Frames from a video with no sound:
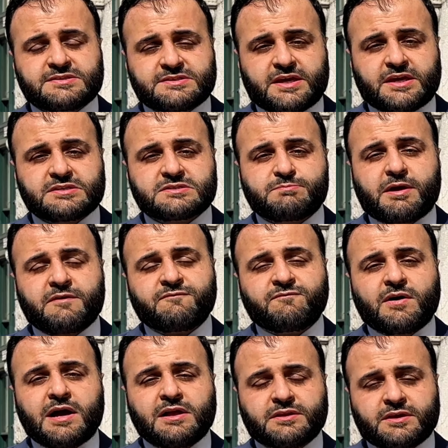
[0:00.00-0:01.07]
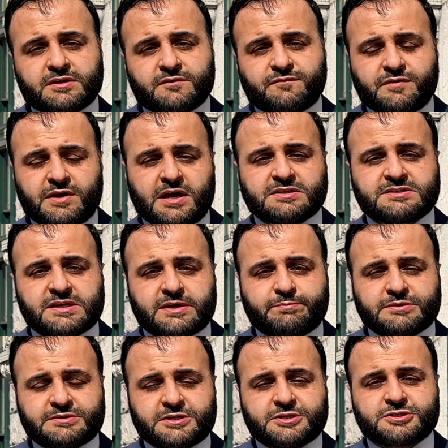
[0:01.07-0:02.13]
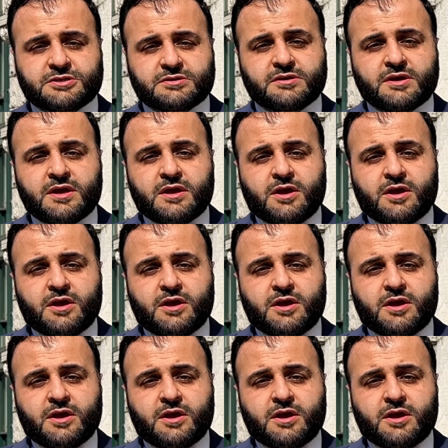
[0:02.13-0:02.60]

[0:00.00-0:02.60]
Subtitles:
States by filing the fiance petition.